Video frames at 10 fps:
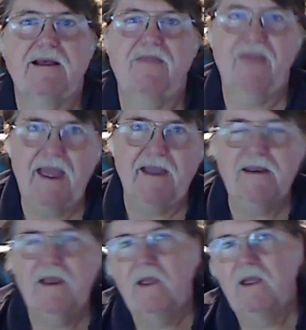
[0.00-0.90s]

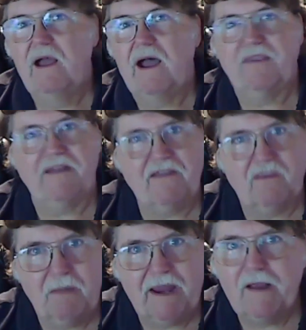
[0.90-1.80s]
Then, on the day of
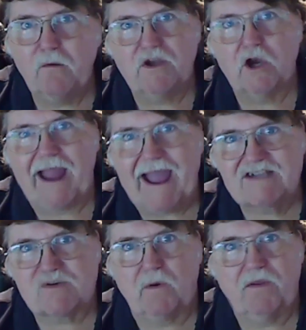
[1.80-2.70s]
the meeting, when you're
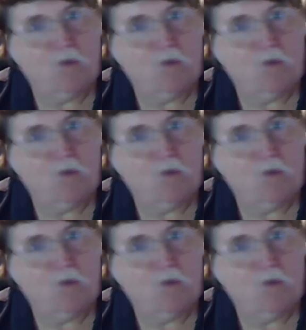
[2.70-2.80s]
asked one of the